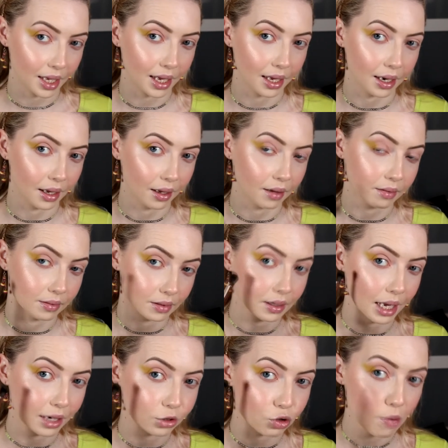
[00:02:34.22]
in a
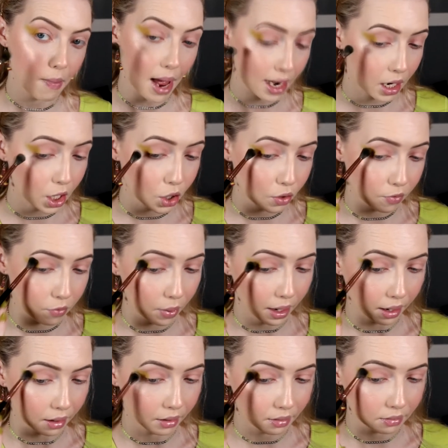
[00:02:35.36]
like dramatic enough
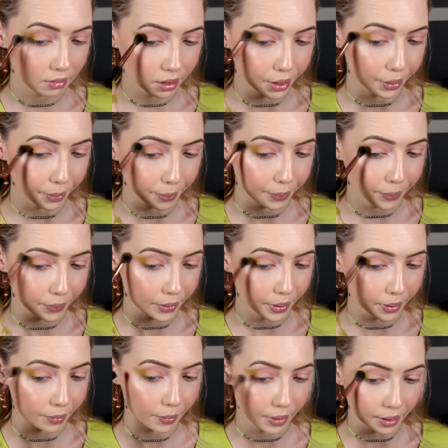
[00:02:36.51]
wing, you know. We're
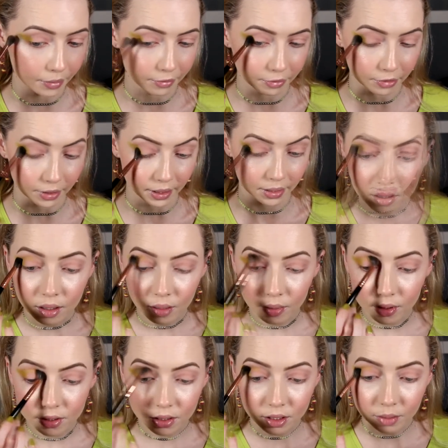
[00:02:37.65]
going we're going for it. I'm
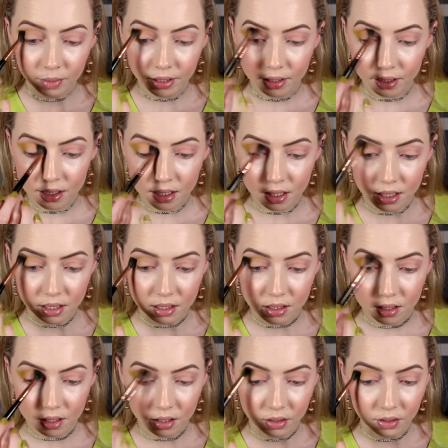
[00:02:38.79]
also going to bring this
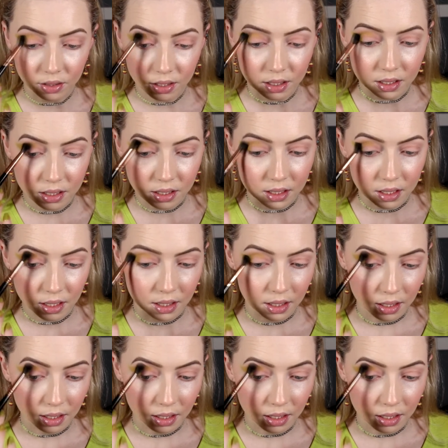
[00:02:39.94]
into the crease